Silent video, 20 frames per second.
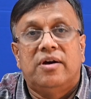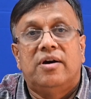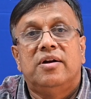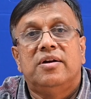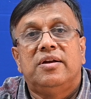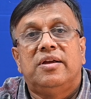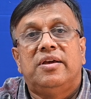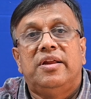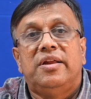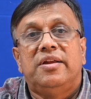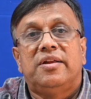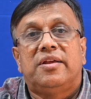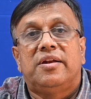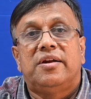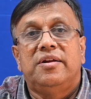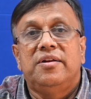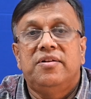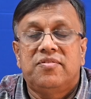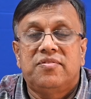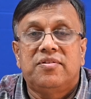earn green
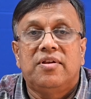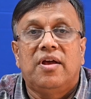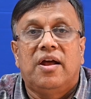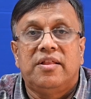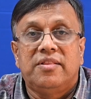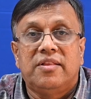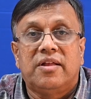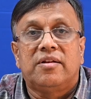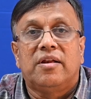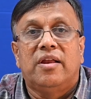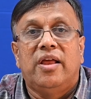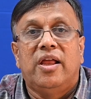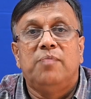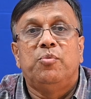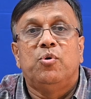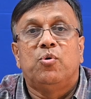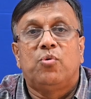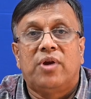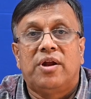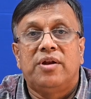credits and that will help
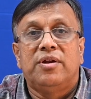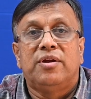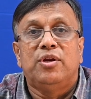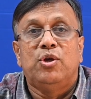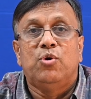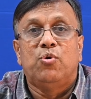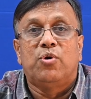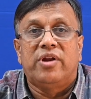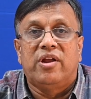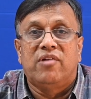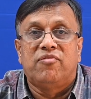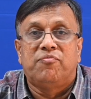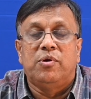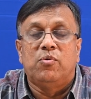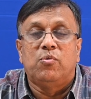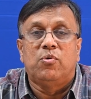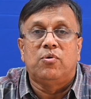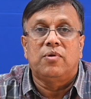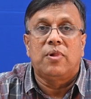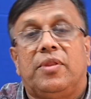you run your
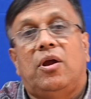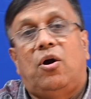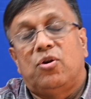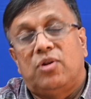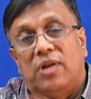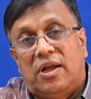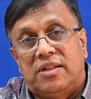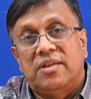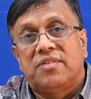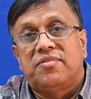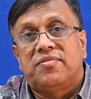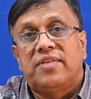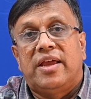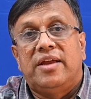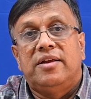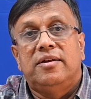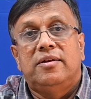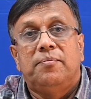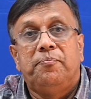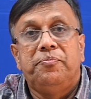FPO. On the other
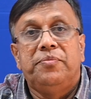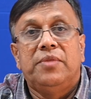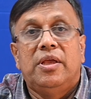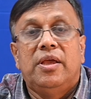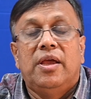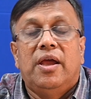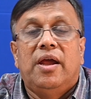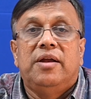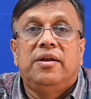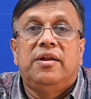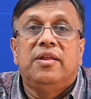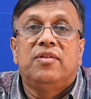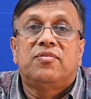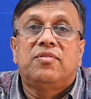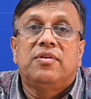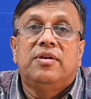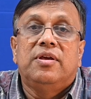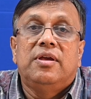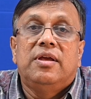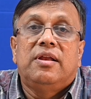side, it is
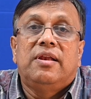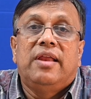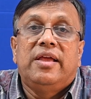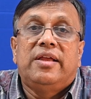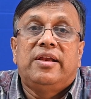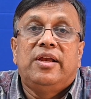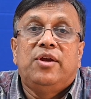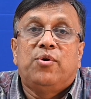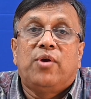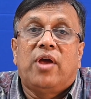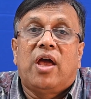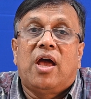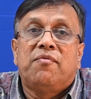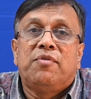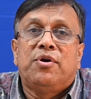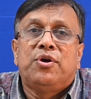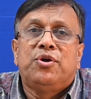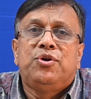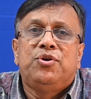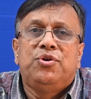likely to have
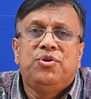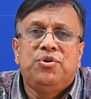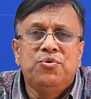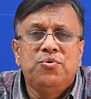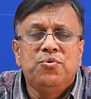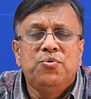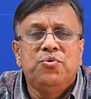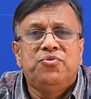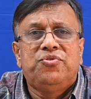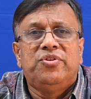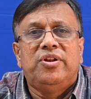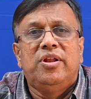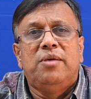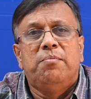a hugely